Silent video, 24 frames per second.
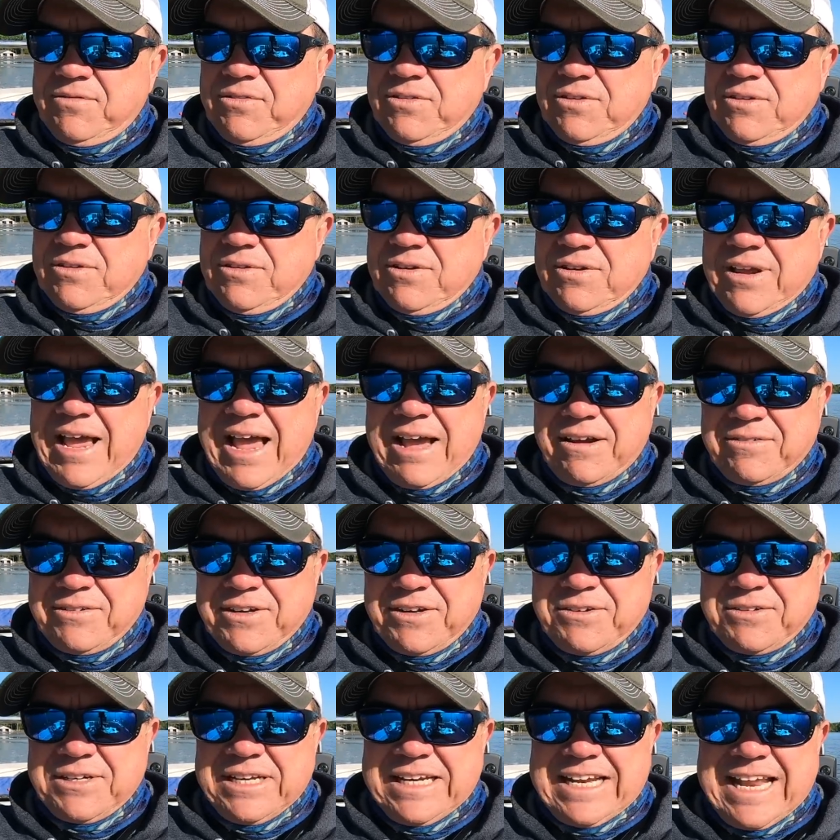you out
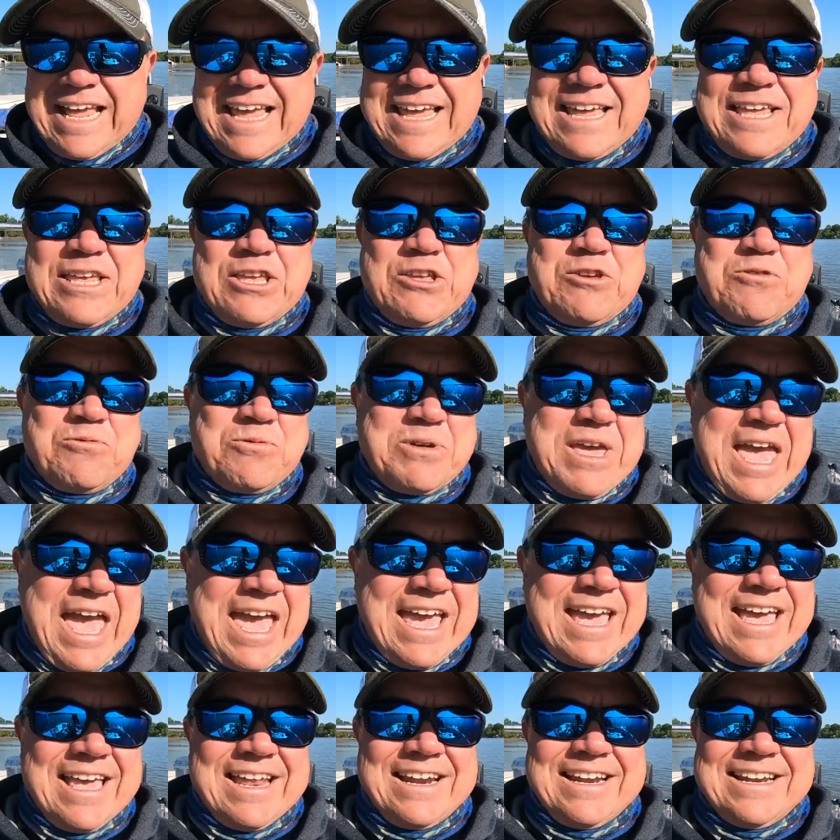during the day, you
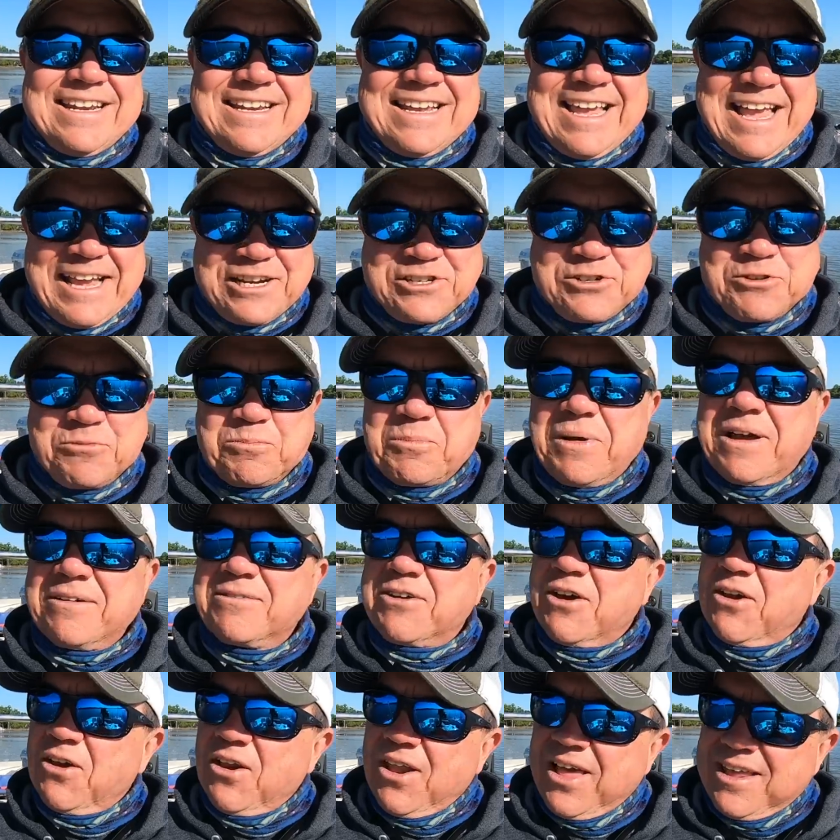can catch them. I've
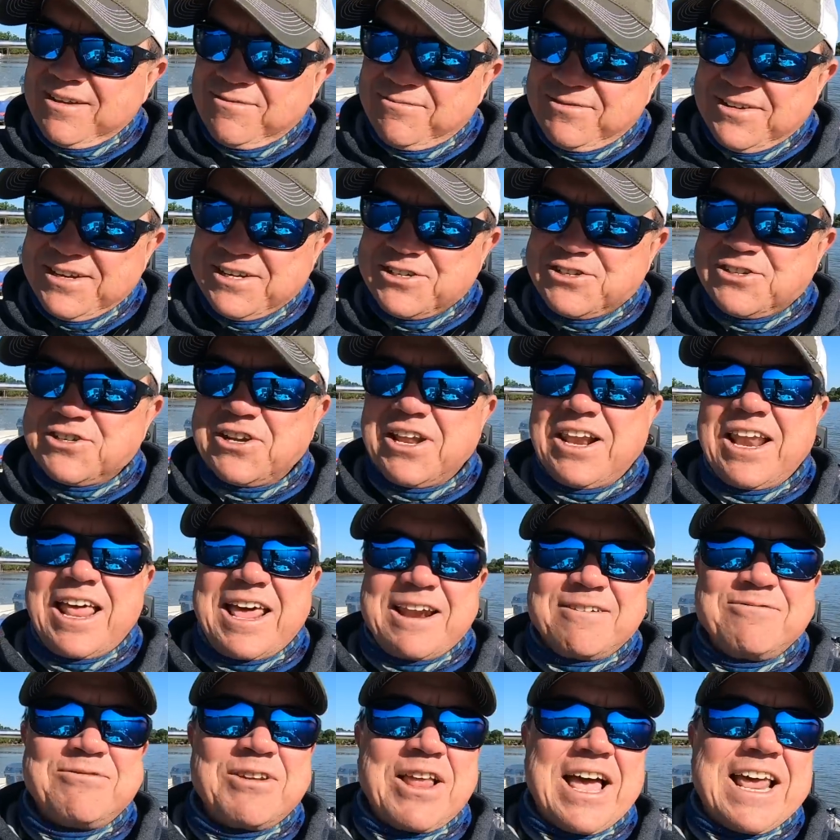caught a lot of fish, a lot
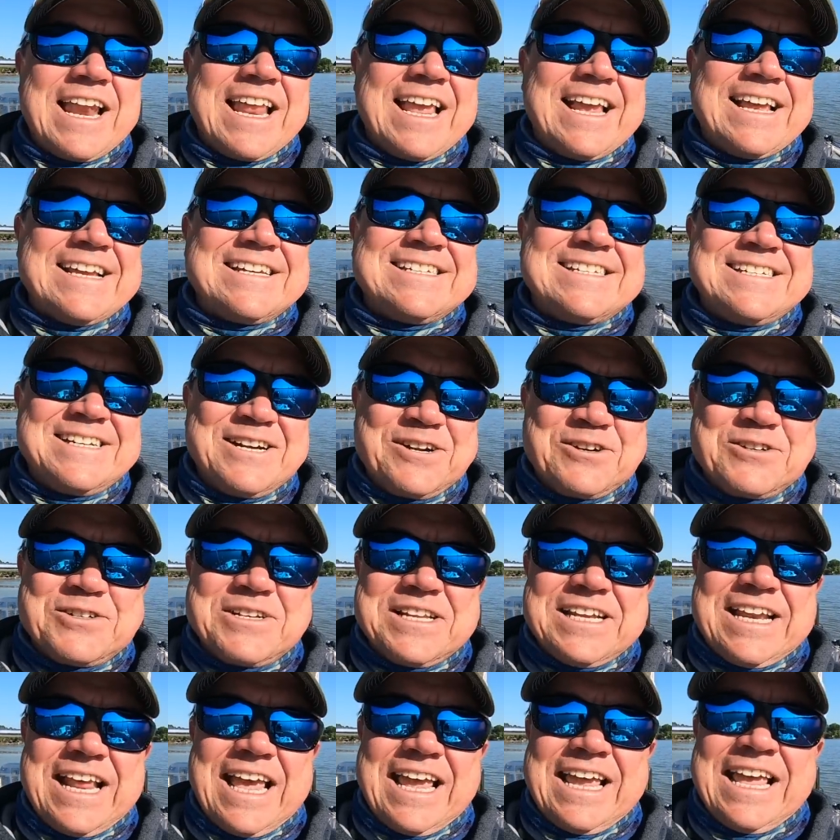of flatheads during
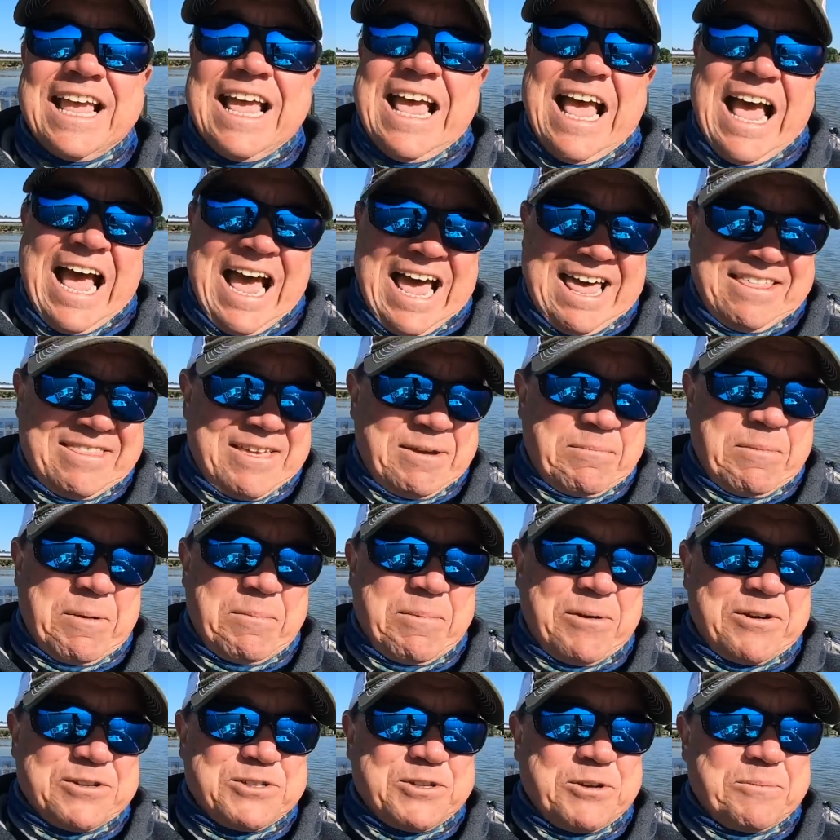the day. I think my
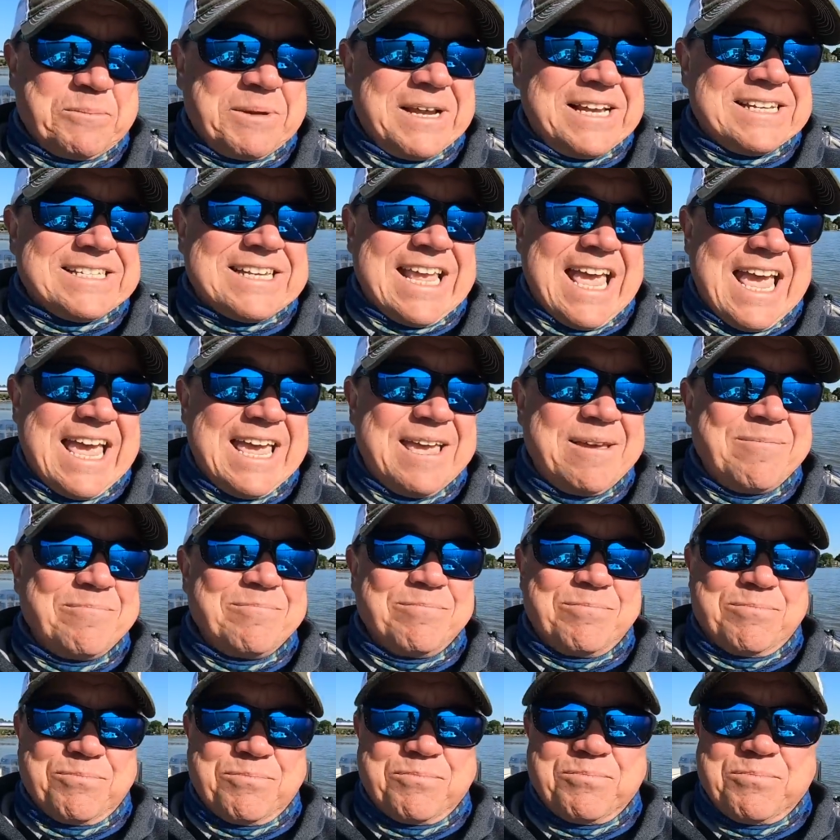personal best
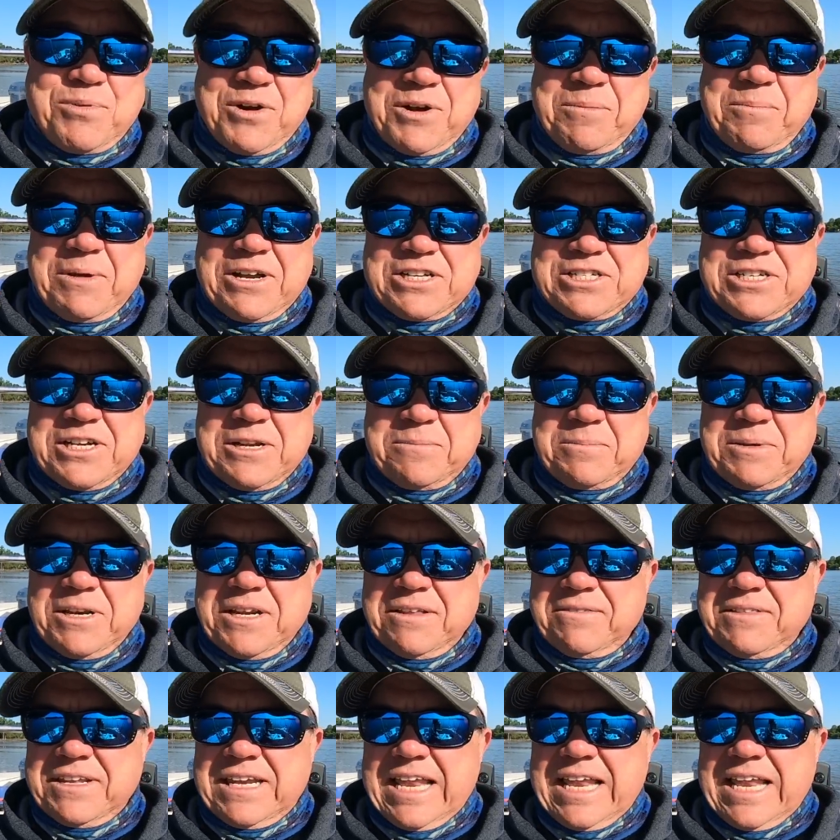came pretty much in the middle of the